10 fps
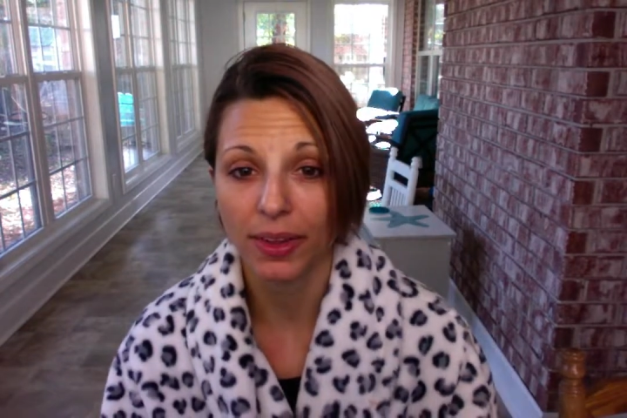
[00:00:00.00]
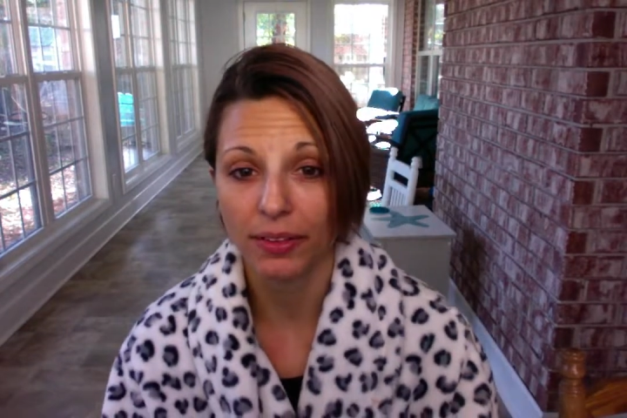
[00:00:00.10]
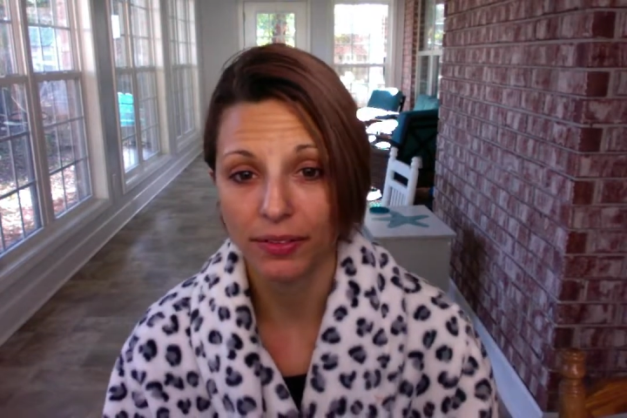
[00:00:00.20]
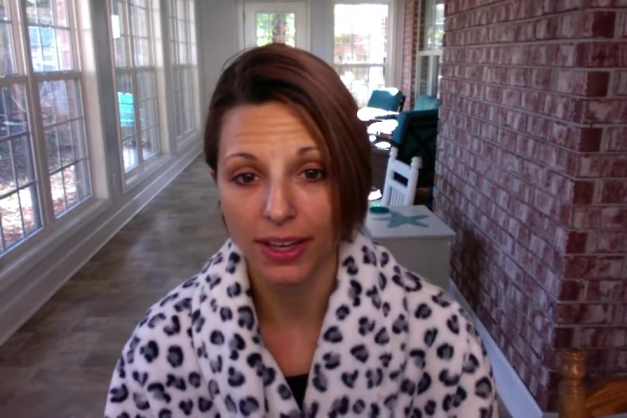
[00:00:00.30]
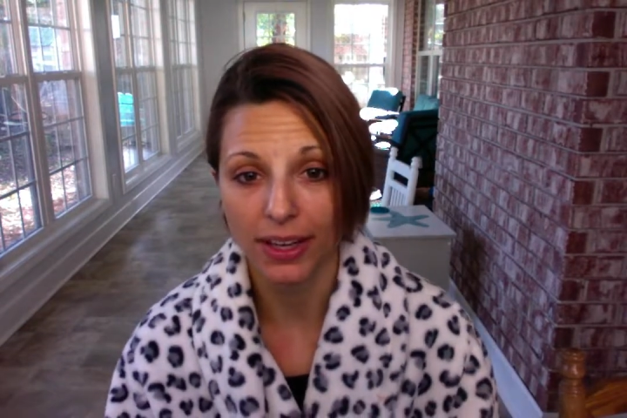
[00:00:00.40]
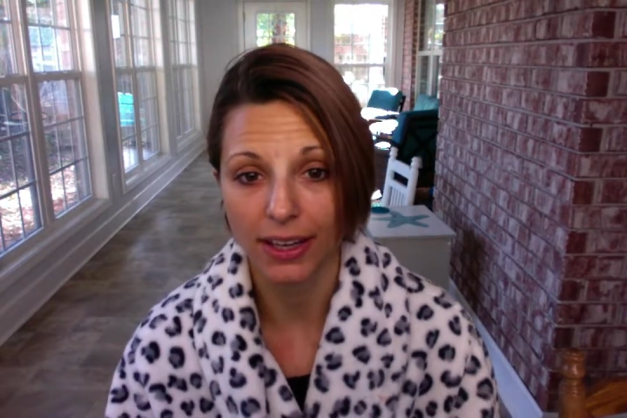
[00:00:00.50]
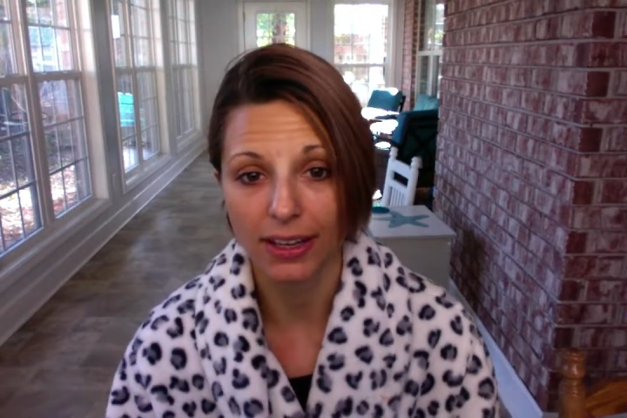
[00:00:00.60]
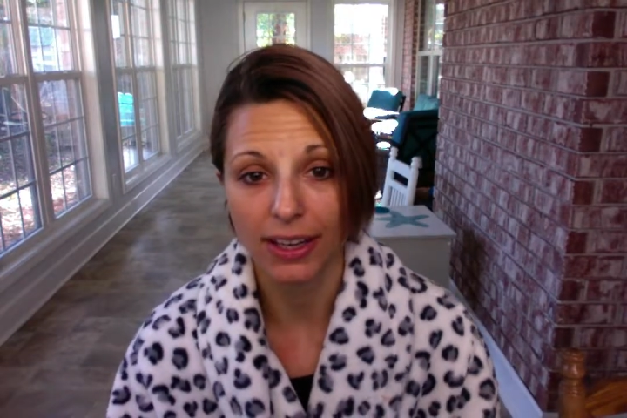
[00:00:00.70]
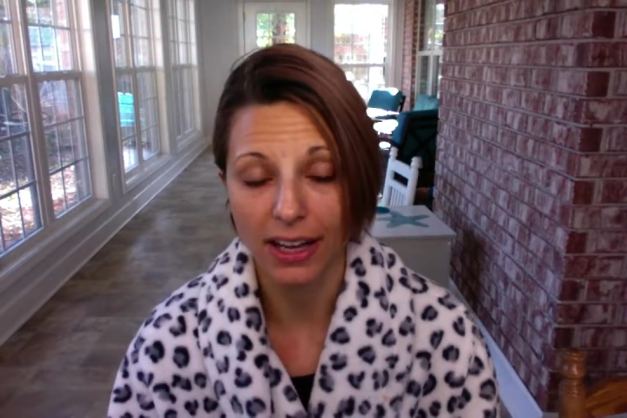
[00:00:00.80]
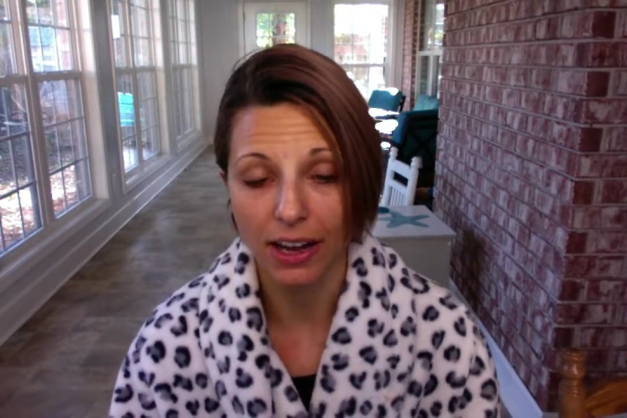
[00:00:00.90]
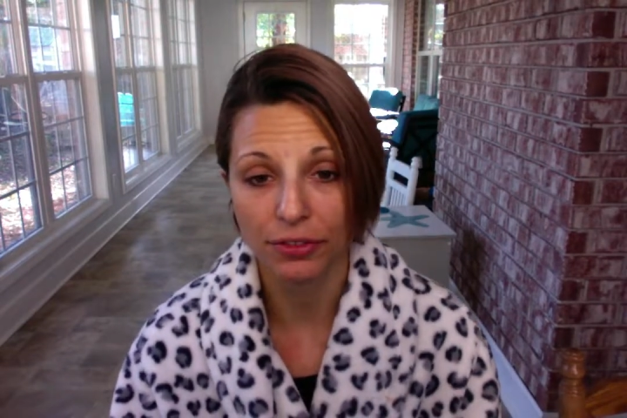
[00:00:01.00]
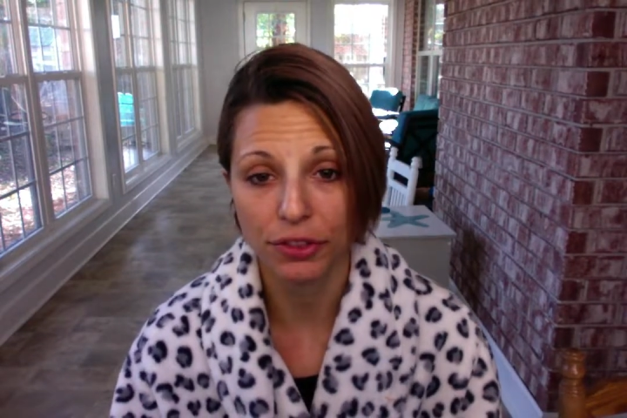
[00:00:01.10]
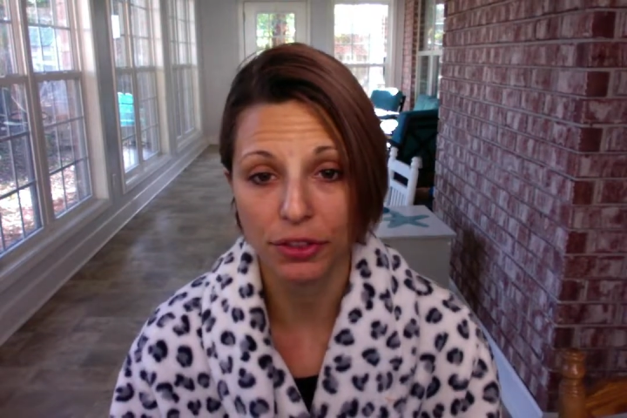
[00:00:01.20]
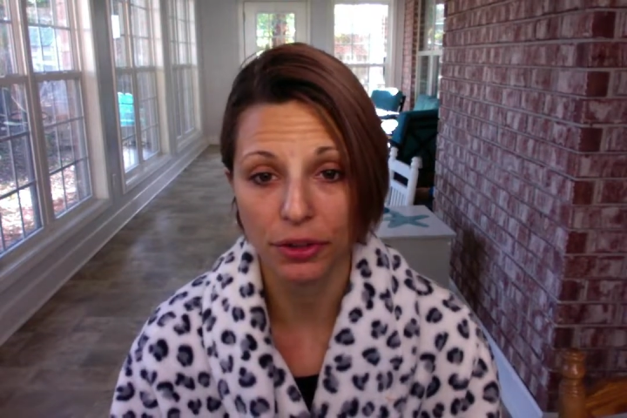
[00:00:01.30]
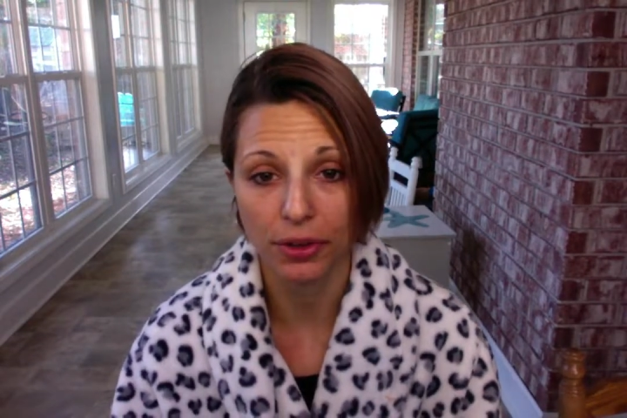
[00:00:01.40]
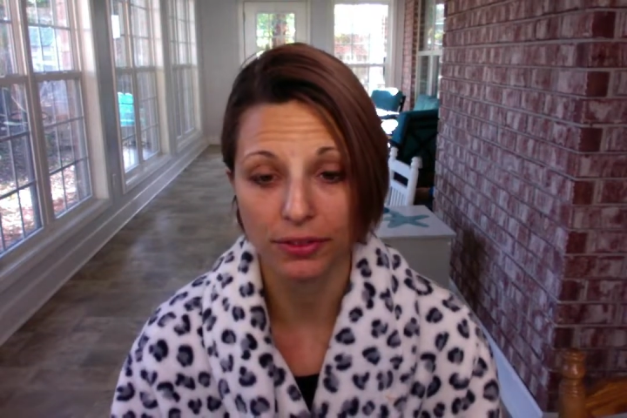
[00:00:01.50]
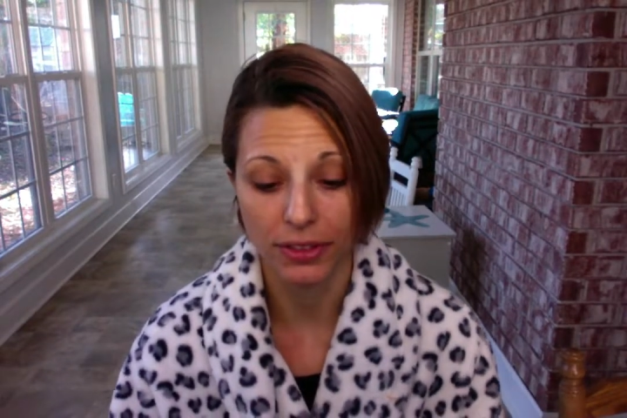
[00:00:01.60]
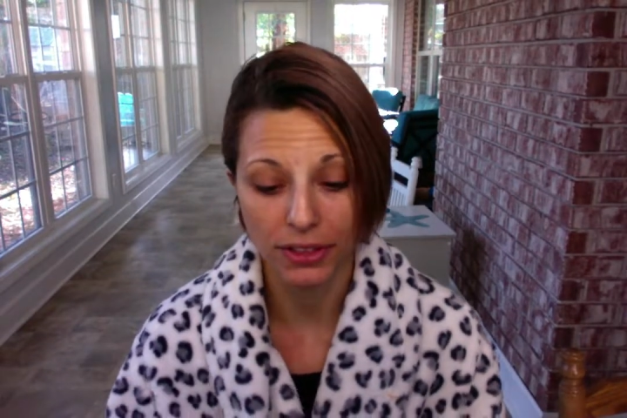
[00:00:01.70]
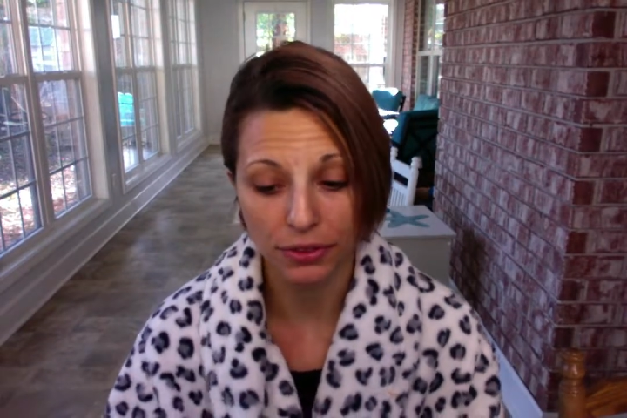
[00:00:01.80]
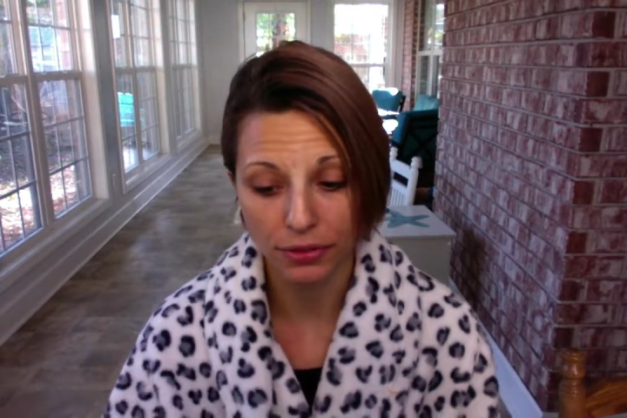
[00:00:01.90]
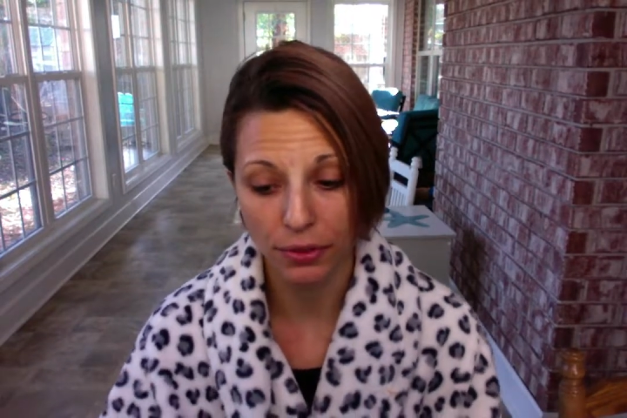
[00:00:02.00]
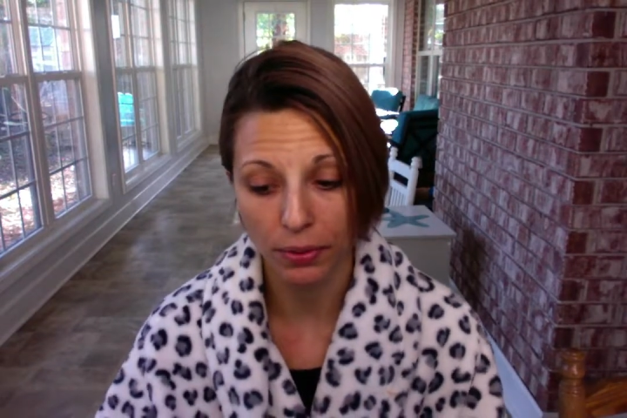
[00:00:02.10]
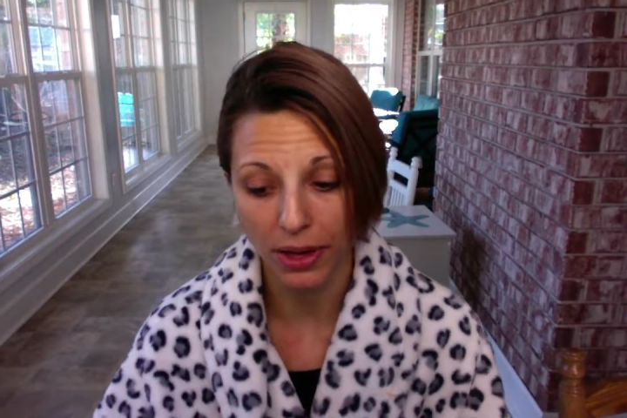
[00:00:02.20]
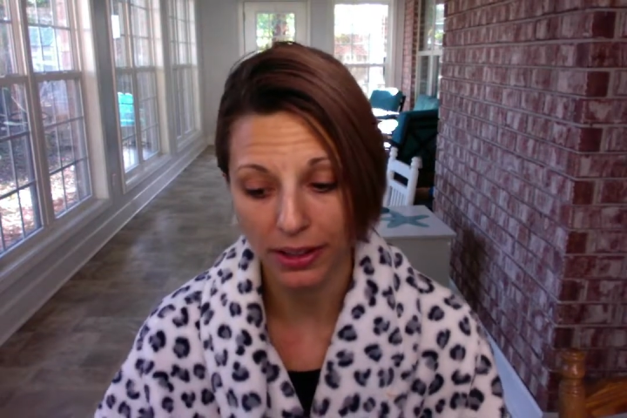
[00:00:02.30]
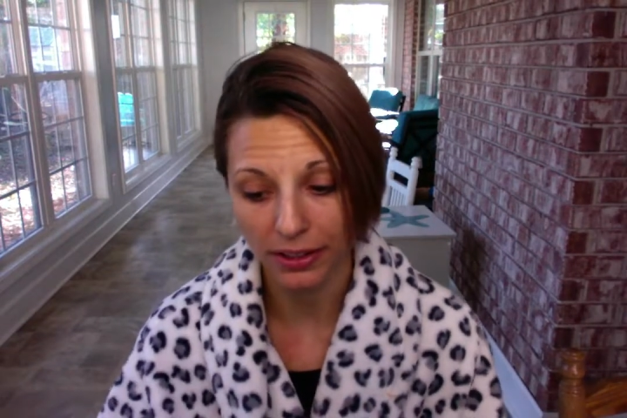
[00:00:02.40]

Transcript: vegan, like after you have done it for a while,